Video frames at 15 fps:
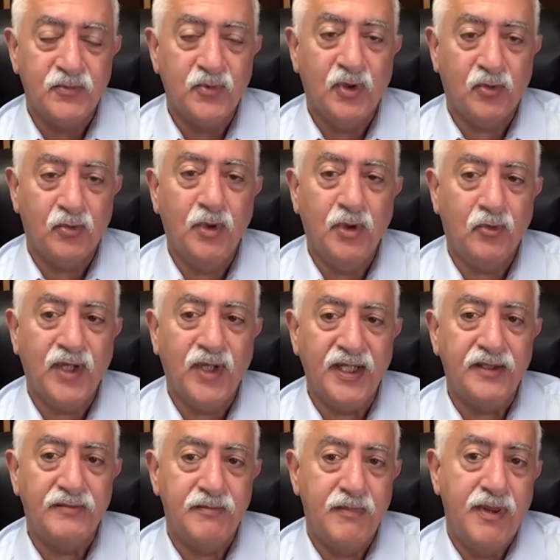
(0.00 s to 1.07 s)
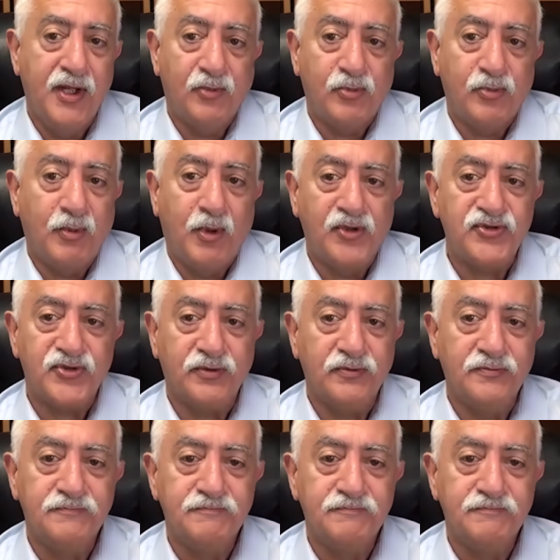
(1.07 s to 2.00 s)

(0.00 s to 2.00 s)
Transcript: We'll read their proposal.